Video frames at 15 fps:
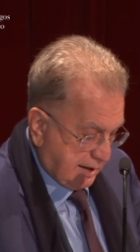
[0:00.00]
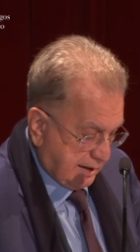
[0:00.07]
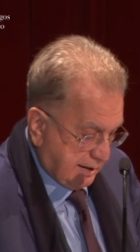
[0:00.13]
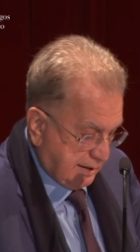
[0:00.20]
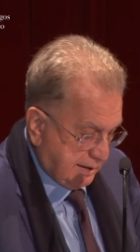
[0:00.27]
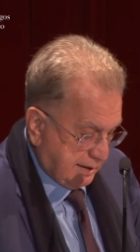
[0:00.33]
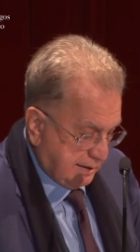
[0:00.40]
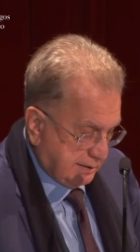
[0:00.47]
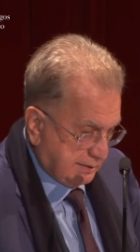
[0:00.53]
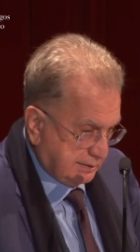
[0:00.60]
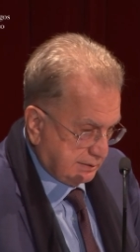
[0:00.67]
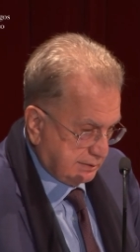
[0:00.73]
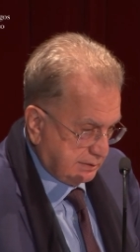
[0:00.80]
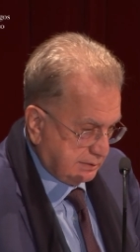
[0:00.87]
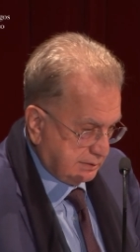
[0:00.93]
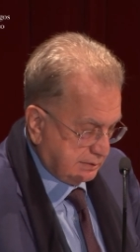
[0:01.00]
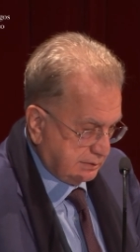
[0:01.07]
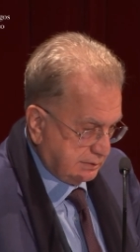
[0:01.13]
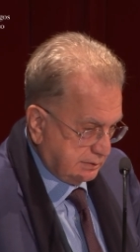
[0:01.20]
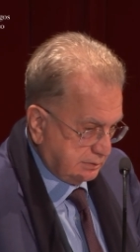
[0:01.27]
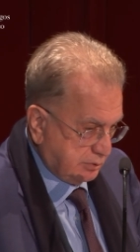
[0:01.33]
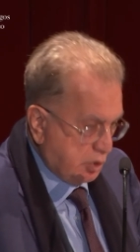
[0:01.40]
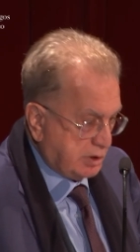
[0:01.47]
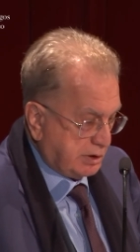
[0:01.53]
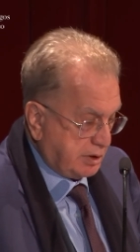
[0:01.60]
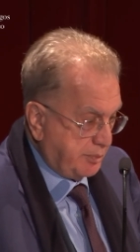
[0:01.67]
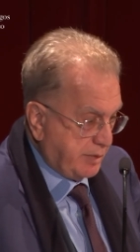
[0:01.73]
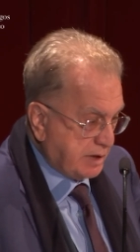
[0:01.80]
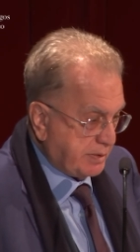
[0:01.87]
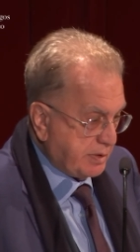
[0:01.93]
Uh,
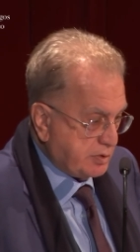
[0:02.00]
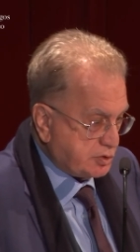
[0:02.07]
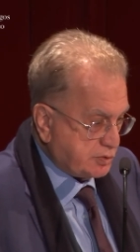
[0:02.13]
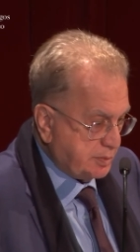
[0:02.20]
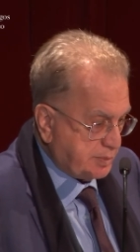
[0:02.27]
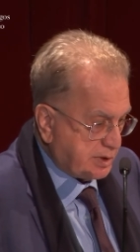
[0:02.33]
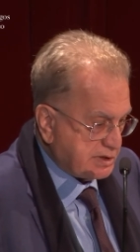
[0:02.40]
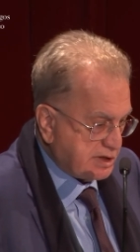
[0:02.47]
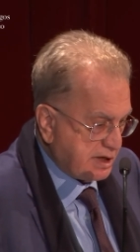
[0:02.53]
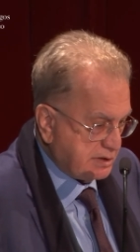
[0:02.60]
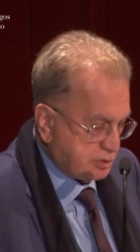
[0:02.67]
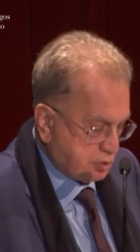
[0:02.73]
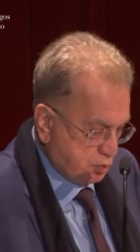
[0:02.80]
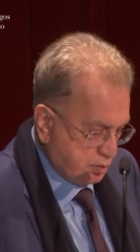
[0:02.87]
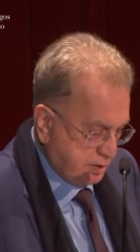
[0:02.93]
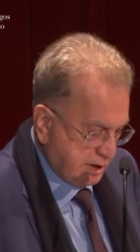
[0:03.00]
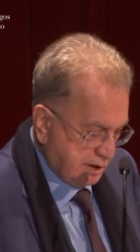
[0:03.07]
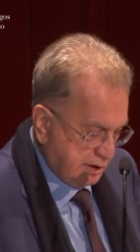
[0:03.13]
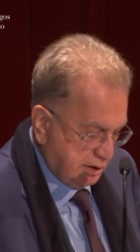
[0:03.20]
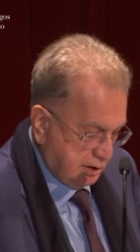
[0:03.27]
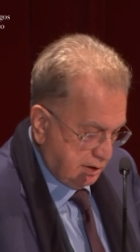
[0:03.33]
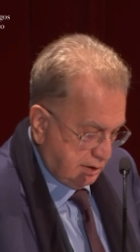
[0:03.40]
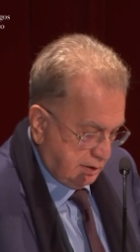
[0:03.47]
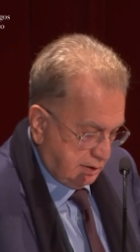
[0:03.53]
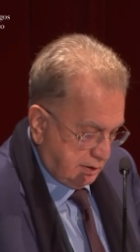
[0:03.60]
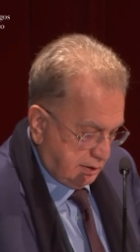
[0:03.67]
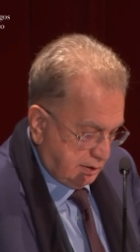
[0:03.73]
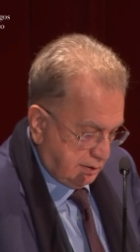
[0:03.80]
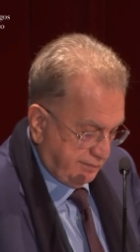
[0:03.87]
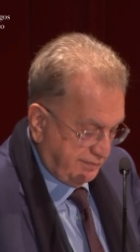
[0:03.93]
historical memory which we present to the
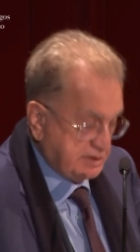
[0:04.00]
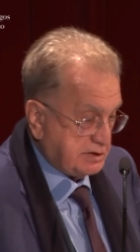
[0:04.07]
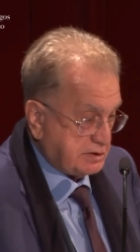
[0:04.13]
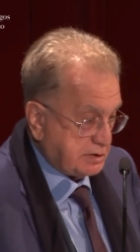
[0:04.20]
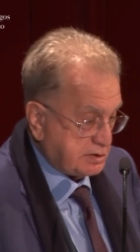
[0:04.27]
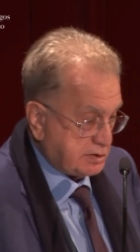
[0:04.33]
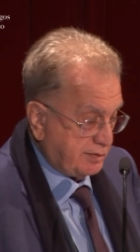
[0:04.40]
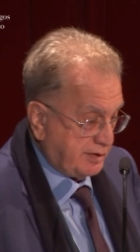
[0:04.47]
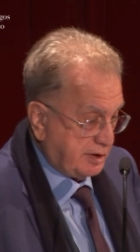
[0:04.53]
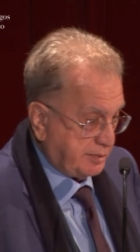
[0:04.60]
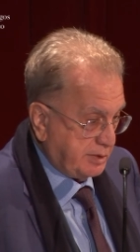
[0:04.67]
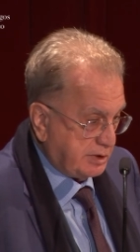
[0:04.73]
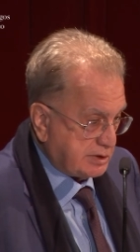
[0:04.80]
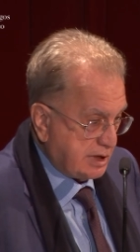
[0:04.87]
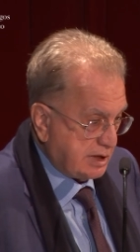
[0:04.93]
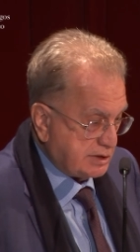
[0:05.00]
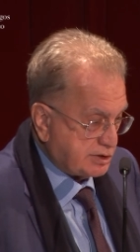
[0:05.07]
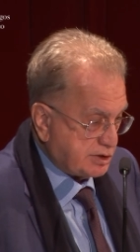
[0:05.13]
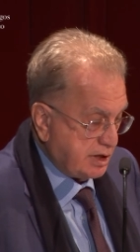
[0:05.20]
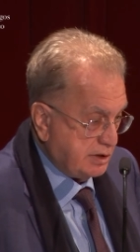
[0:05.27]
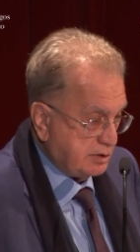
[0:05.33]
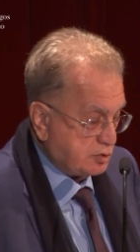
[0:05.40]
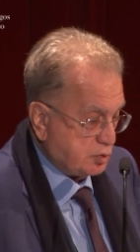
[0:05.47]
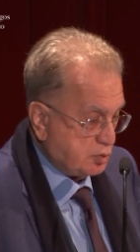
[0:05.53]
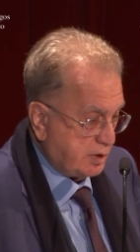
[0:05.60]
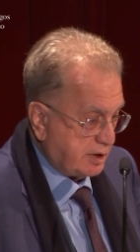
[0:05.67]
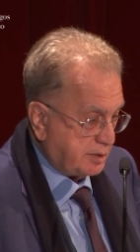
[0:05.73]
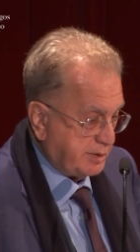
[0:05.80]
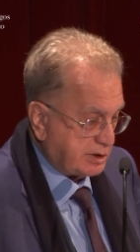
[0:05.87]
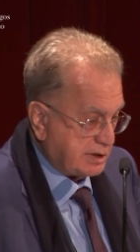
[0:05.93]
visitors of Hermitage and to
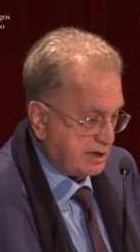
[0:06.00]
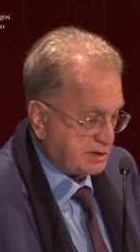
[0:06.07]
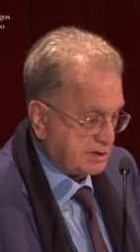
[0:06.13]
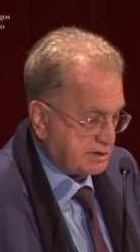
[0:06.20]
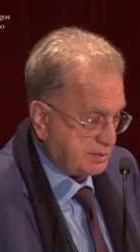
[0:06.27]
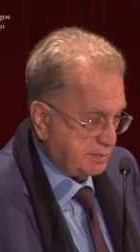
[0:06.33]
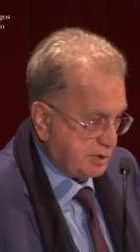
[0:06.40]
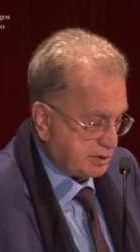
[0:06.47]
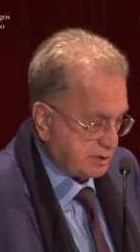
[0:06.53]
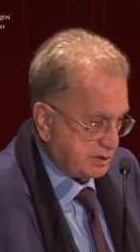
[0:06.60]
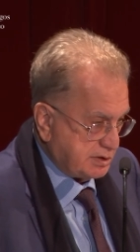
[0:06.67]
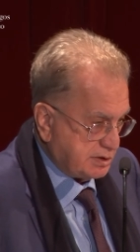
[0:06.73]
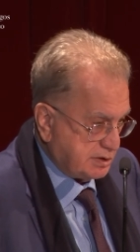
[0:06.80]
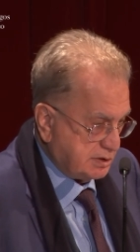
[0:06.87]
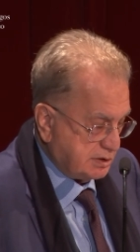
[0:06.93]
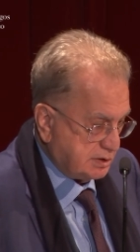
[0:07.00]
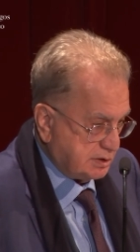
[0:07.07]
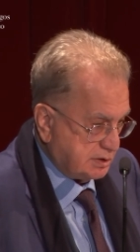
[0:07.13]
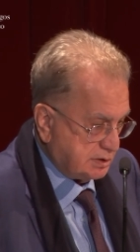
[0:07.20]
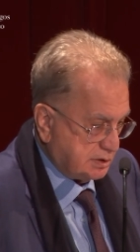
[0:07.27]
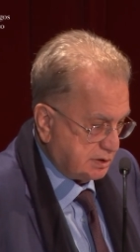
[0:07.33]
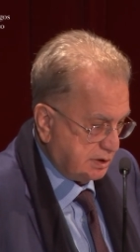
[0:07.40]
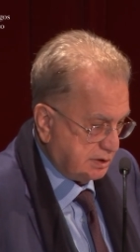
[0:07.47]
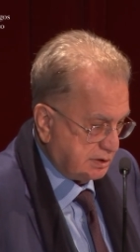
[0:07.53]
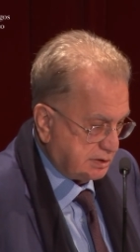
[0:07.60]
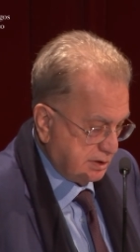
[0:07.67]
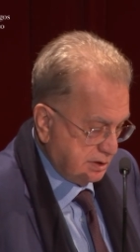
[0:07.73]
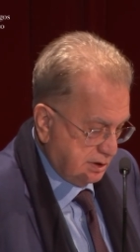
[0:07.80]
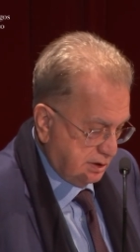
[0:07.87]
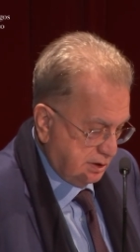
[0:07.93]
Hermitage exhibitions and
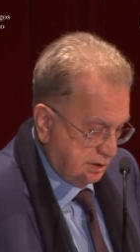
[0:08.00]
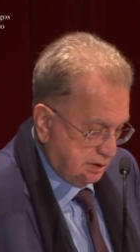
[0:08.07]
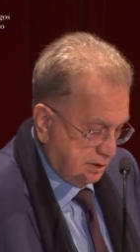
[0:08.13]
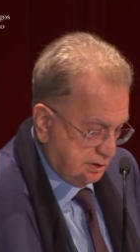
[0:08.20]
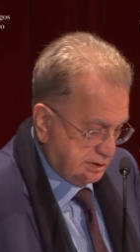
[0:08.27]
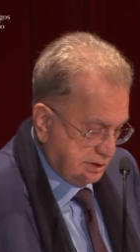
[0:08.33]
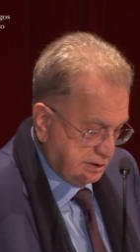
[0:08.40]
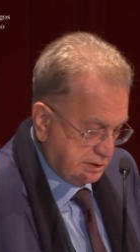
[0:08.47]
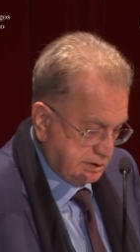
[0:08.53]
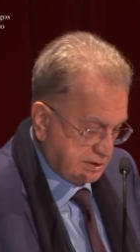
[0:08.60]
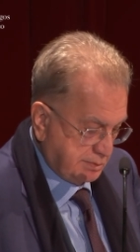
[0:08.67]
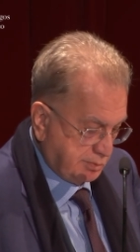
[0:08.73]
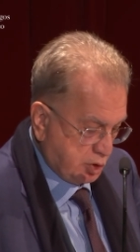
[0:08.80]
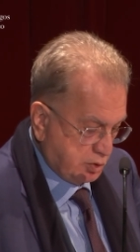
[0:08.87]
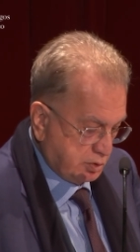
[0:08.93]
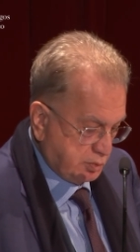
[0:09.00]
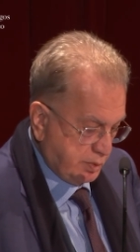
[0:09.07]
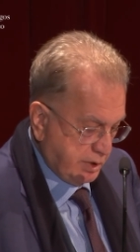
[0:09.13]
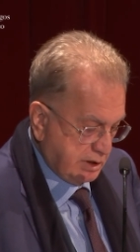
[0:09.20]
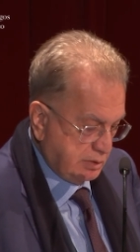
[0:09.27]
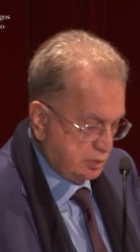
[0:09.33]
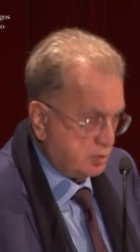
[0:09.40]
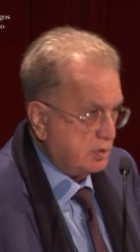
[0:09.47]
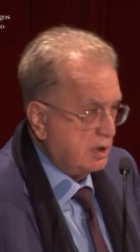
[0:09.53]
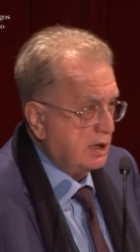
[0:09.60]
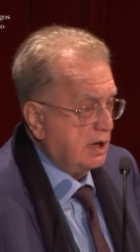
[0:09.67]
centers abroad. We do